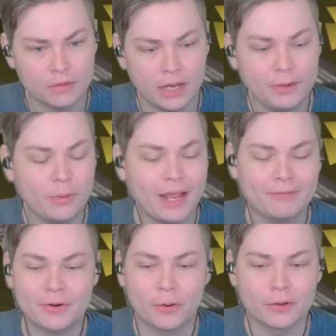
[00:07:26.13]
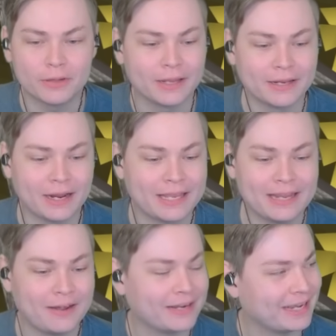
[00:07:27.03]
I don't have an Arclight. I
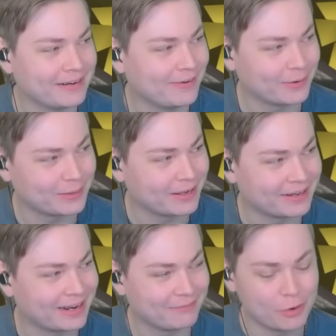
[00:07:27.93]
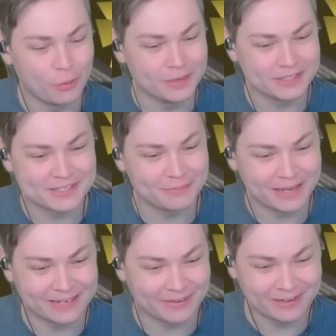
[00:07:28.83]
cannot get an Arclight. I have no means to
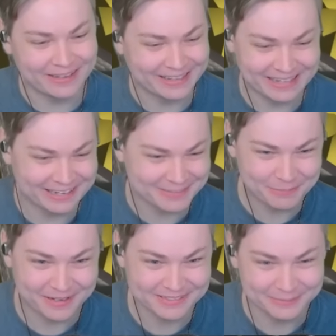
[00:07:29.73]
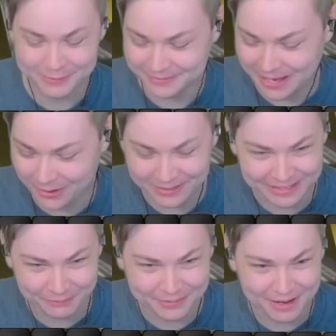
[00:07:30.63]
make an Arclight. That is impossible. The
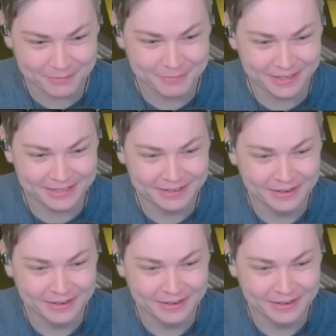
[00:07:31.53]
Arclight will not be made.